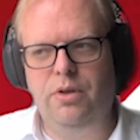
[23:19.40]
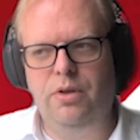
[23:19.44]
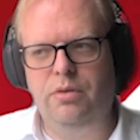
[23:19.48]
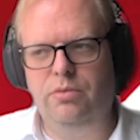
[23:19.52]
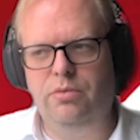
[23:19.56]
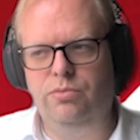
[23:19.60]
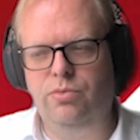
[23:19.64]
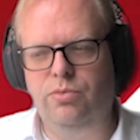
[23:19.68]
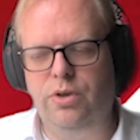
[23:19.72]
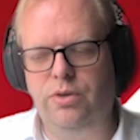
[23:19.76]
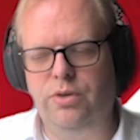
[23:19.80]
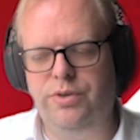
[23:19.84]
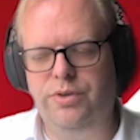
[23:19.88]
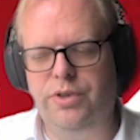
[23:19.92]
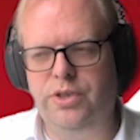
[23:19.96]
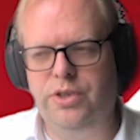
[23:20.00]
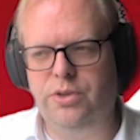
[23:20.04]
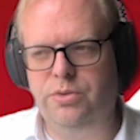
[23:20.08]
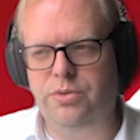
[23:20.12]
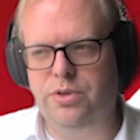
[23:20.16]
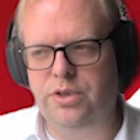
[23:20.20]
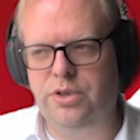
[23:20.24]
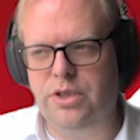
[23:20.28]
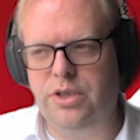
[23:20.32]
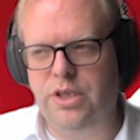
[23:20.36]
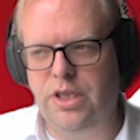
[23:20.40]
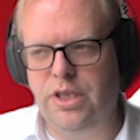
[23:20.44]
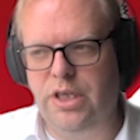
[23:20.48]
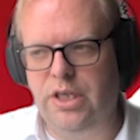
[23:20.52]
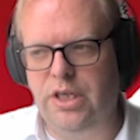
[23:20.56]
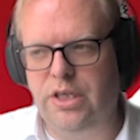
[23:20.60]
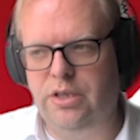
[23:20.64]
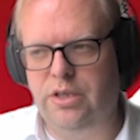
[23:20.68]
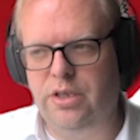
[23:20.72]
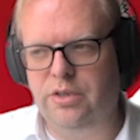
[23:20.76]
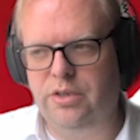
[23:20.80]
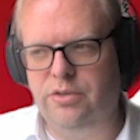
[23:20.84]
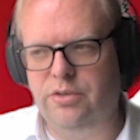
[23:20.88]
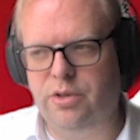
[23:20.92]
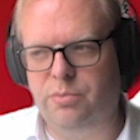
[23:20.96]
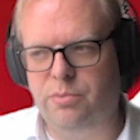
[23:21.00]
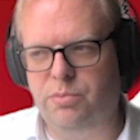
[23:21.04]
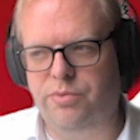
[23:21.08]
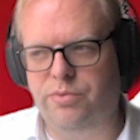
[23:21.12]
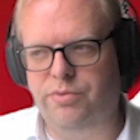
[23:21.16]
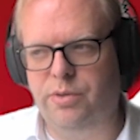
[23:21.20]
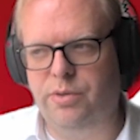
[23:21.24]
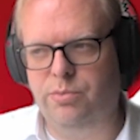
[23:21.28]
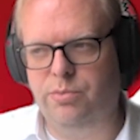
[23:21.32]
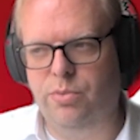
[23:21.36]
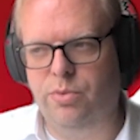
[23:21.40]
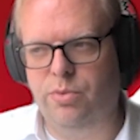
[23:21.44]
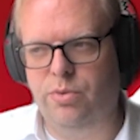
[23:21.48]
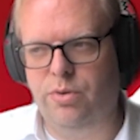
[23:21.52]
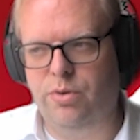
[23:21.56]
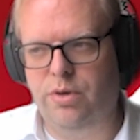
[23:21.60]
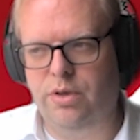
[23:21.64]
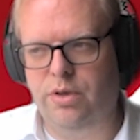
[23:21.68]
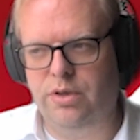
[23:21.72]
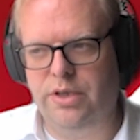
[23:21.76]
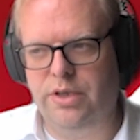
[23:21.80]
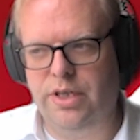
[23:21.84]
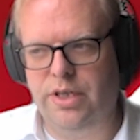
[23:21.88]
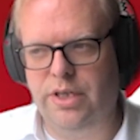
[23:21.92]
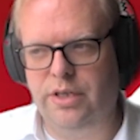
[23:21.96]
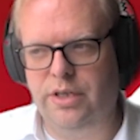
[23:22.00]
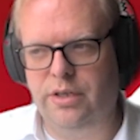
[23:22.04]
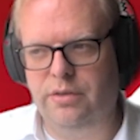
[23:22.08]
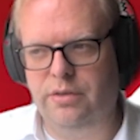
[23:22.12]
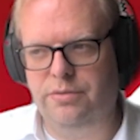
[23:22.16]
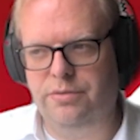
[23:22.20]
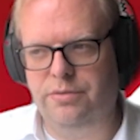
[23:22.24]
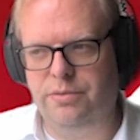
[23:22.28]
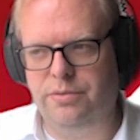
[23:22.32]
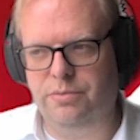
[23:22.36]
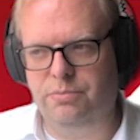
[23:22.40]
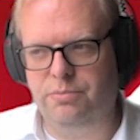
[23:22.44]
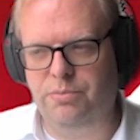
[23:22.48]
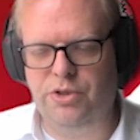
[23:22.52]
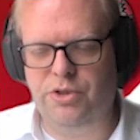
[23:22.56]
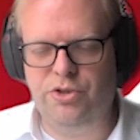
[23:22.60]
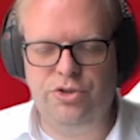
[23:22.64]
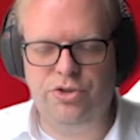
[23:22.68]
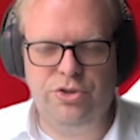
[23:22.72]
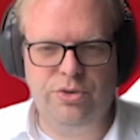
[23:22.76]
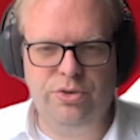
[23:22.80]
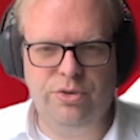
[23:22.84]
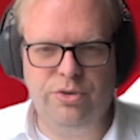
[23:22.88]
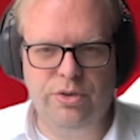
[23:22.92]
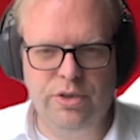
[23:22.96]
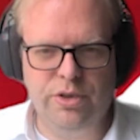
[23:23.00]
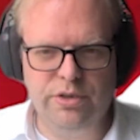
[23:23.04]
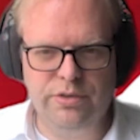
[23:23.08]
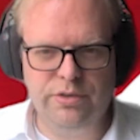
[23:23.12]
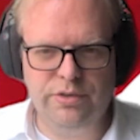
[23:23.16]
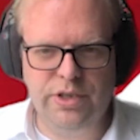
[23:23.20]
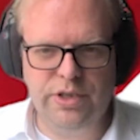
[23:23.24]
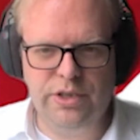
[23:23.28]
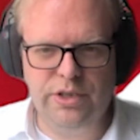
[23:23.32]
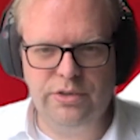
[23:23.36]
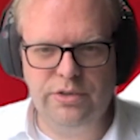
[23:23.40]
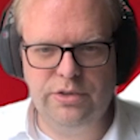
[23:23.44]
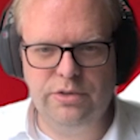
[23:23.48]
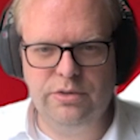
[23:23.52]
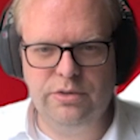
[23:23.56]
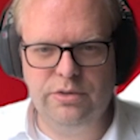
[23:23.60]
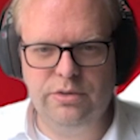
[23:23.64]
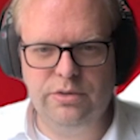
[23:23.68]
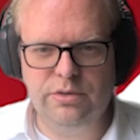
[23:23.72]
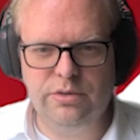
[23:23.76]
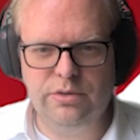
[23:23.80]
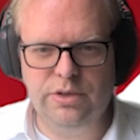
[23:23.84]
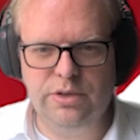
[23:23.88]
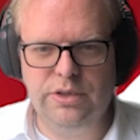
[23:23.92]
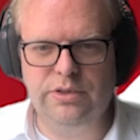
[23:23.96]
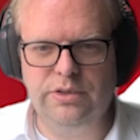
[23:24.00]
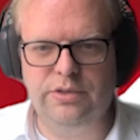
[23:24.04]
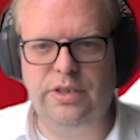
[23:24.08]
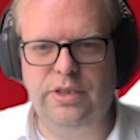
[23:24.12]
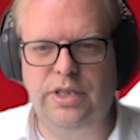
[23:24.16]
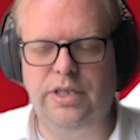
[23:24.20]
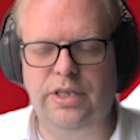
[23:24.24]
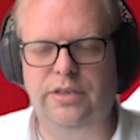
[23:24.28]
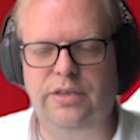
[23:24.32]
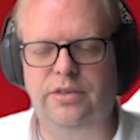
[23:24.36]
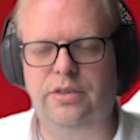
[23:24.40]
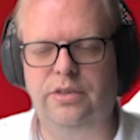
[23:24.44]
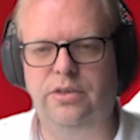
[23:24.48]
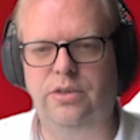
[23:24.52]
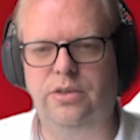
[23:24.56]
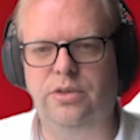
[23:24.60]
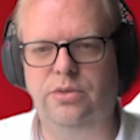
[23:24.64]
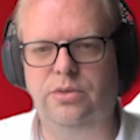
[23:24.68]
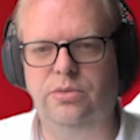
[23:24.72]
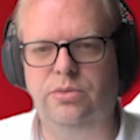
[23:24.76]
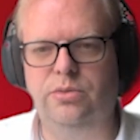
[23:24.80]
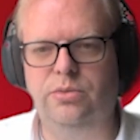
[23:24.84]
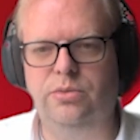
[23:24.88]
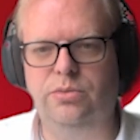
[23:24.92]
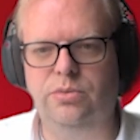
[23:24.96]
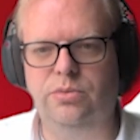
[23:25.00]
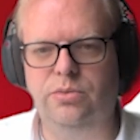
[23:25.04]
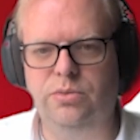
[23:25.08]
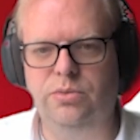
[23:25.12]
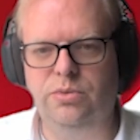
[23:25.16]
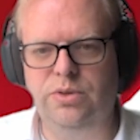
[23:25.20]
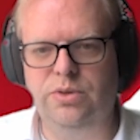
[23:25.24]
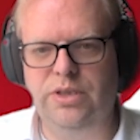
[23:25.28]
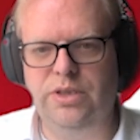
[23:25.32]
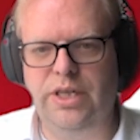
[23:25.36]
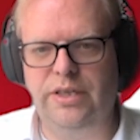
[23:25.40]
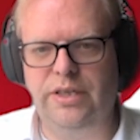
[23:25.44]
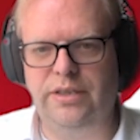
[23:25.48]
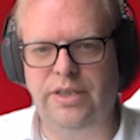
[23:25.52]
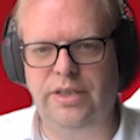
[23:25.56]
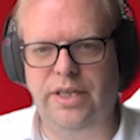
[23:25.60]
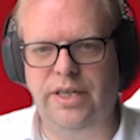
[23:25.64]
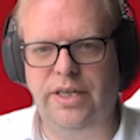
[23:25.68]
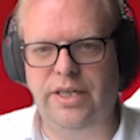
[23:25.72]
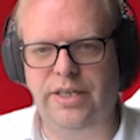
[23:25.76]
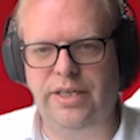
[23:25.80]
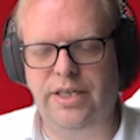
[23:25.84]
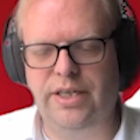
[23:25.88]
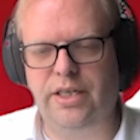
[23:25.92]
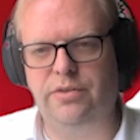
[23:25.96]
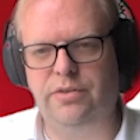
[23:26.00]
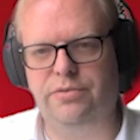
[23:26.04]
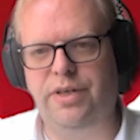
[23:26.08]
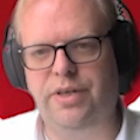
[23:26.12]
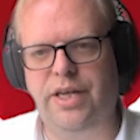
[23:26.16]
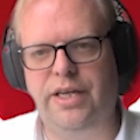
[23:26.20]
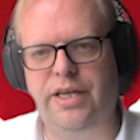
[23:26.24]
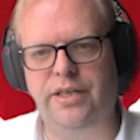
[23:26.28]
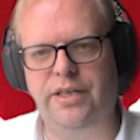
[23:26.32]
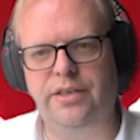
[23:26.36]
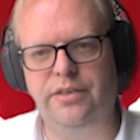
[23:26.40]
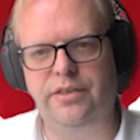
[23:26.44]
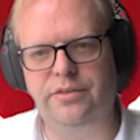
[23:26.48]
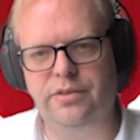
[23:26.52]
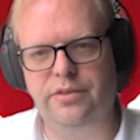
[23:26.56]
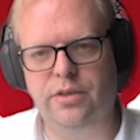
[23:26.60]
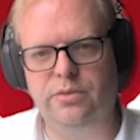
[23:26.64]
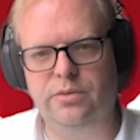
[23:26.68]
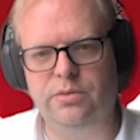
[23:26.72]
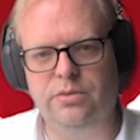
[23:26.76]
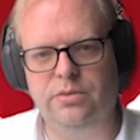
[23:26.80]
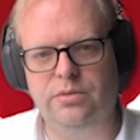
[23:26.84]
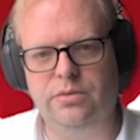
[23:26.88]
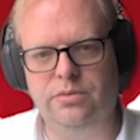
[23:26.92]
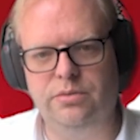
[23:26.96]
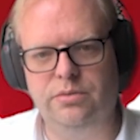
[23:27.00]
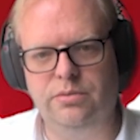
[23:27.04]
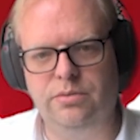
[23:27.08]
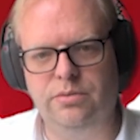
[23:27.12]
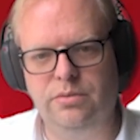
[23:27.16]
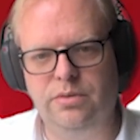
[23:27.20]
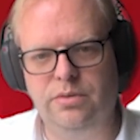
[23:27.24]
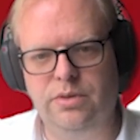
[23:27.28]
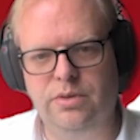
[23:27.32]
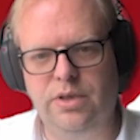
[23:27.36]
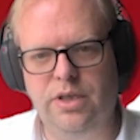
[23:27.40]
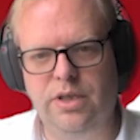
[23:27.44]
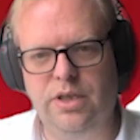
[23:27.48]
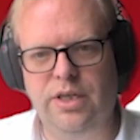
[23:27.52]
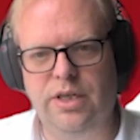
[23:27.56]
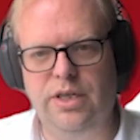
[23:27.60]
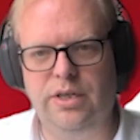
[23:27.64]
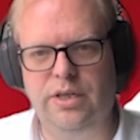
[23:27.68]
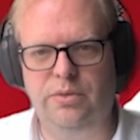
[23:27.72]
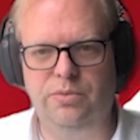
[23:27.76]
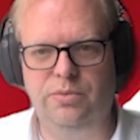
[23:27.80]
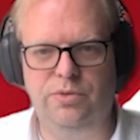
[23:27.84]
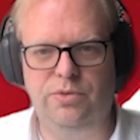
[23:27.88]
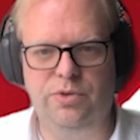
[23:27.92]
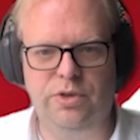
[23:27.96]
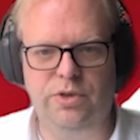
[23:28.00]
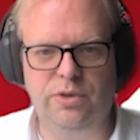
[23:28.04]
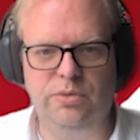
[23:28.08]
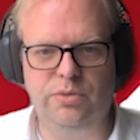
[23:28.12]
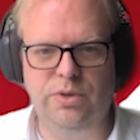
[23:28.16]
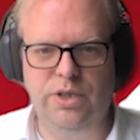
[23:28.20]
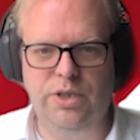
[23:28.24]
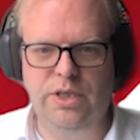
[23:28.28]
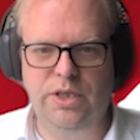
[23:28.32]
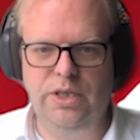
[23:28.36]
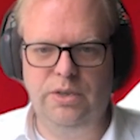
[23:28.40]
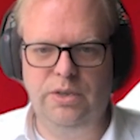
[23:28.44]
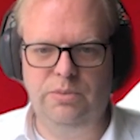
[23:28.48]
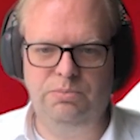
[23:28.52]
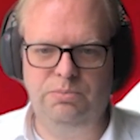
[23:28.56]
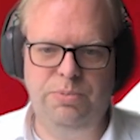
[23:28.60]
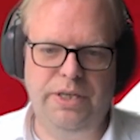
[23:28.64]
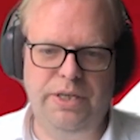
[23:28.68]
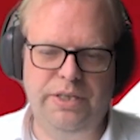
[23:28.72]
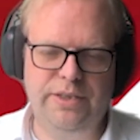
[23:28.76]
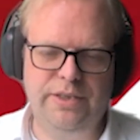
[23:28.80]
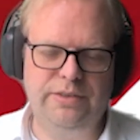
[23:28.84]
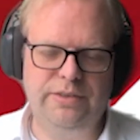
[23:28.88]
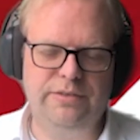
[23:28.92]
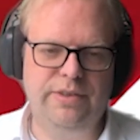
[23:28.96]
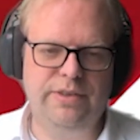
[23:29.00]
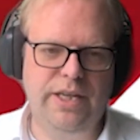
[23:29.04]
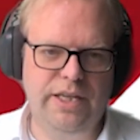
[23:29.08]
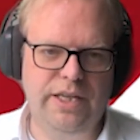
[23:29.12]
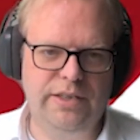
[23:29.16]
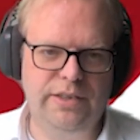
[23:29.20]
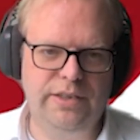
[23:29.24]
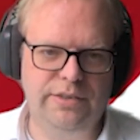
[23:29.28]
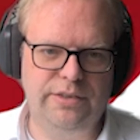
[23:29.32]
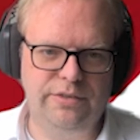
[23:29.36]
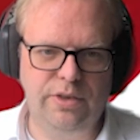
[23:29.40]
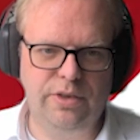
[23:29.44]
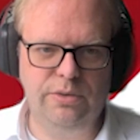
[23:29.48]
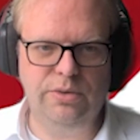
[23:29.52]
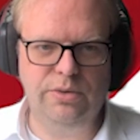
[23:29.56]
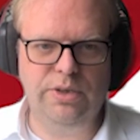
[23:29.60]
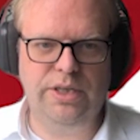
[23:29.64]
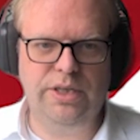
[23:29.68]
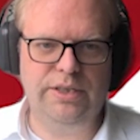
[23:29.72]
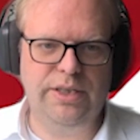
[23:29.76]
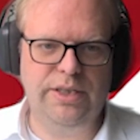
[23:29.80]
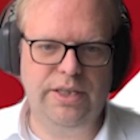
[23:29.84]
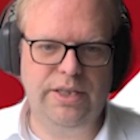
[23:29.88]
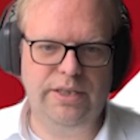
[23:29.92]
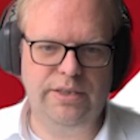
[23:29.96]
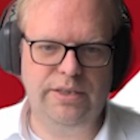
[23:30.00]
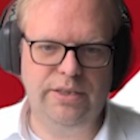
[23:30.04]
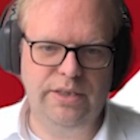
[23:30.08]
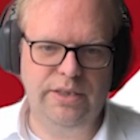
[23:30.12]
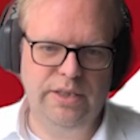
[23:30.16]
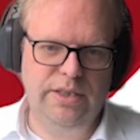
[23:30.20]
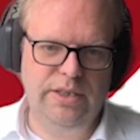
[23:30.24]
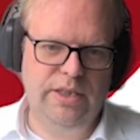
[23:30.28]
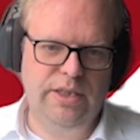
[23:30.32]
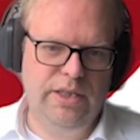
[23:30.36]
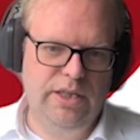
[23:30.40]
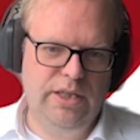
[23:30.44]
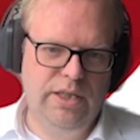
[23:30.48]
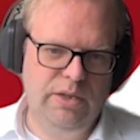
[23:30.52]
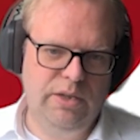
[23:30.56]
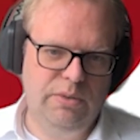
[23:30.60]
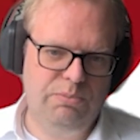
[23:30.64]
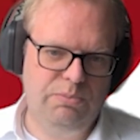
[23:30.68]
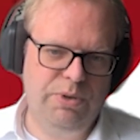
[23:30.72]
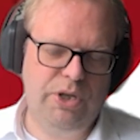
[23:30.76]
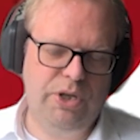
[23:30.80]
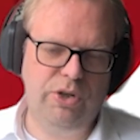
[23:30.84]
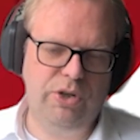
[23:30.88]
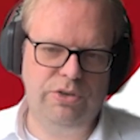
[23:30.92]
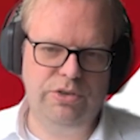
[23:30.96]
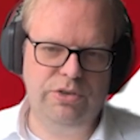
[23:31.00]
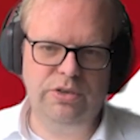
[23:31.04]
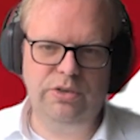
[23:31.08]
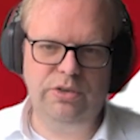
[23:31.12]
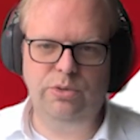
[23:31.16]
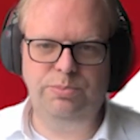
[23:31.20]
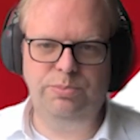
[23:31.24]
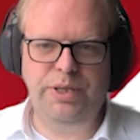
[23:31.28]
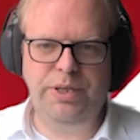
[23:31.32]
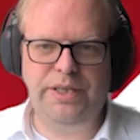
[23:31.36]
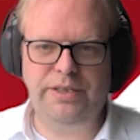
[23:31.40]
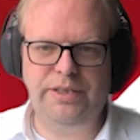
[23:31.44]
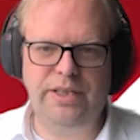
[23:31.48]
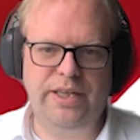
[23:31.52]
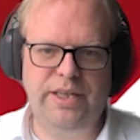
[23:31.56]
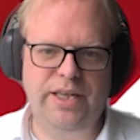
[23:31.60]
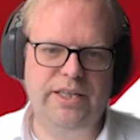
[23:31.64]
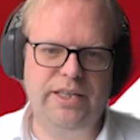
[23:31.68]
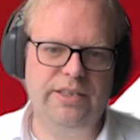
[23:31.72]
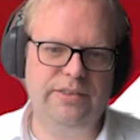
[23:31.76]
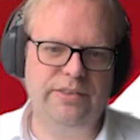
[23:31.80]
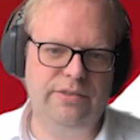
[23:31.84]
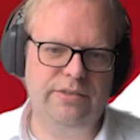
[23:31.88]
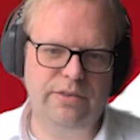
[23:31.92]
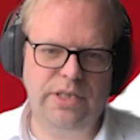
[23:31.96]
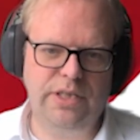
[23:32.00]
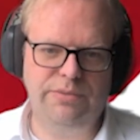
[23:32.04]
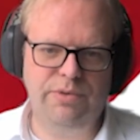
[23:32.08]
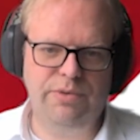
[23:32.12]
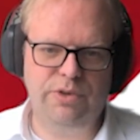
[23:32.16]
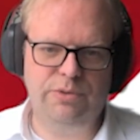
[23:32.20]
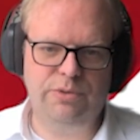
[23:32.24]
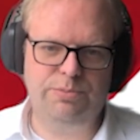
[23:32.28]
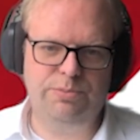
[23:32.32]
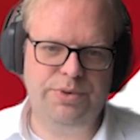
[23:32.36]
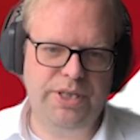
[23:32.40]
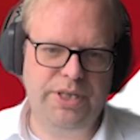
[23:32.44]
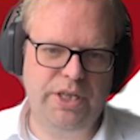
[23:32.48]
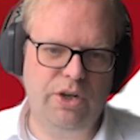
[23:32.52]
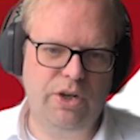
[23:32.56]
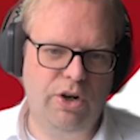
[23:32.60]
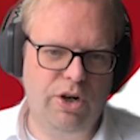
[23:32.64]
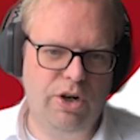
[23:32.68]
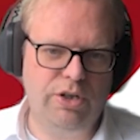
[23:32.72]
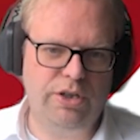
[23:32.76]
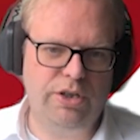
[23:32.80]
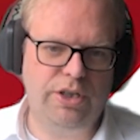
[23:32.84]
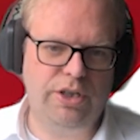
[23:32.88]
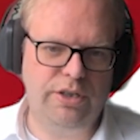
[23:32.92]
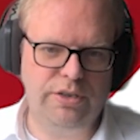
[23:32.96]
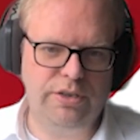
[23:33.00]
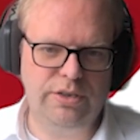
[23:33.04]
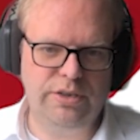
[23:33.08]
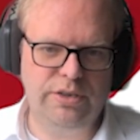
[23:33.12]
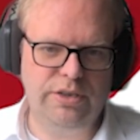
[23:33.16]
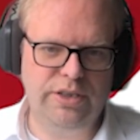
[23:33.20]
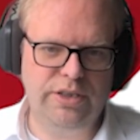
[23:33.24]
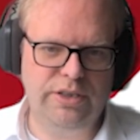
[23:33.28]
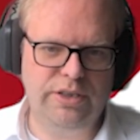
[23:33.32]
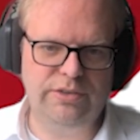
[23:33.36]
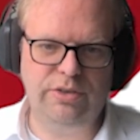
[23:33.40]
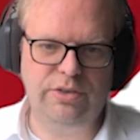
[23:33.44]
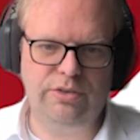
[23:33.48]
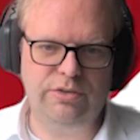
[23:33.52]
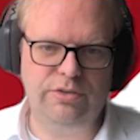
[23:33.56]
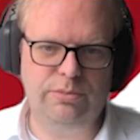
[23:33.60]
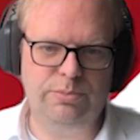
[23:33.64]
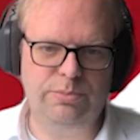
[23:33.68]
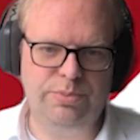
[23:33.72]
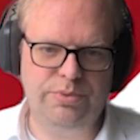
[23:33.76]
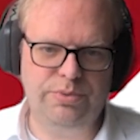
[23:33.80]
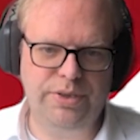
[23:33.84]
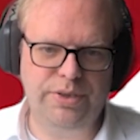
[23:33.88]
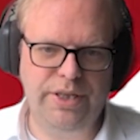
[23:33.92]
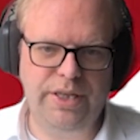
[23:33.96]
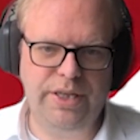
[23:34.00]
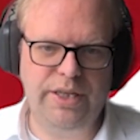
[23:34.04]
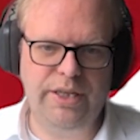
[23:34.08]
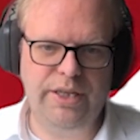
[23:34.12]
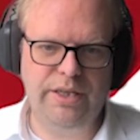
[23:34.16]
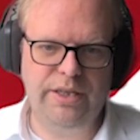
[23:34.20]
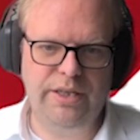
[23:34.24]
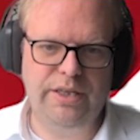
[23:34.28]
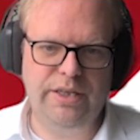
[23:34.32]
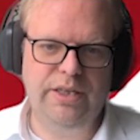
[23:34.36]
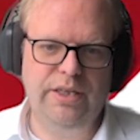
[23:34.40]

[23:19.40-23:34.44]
What we do see in some of the more kind of mature organizations is that you get a kind of landing zone. So pick this landing zone, and then because you picked a landing zone that was pre-hardened, it's also pre-GRC.